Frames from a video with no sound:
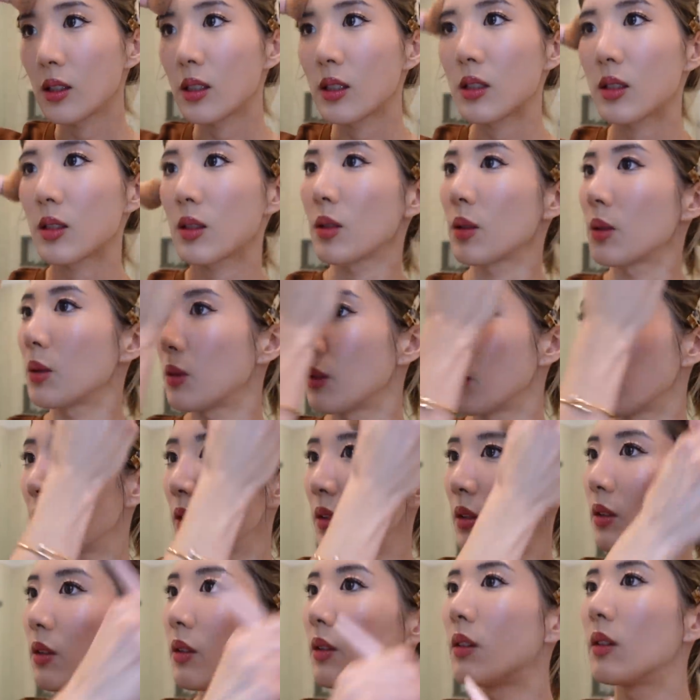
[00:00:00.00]
Just to
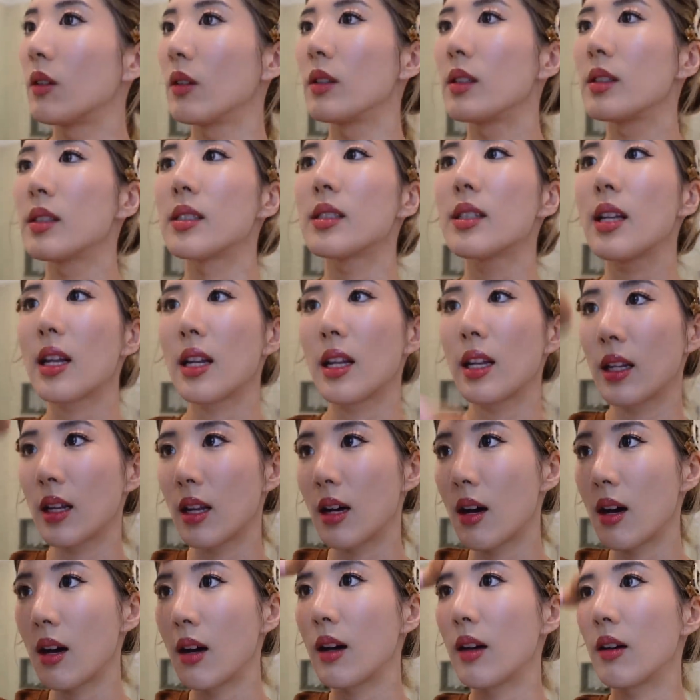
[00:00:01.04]
set it
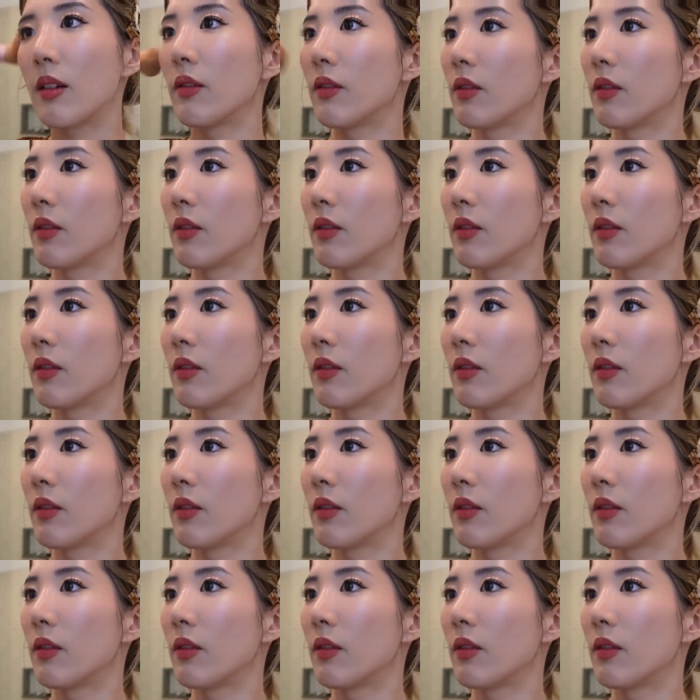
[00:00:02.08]
off.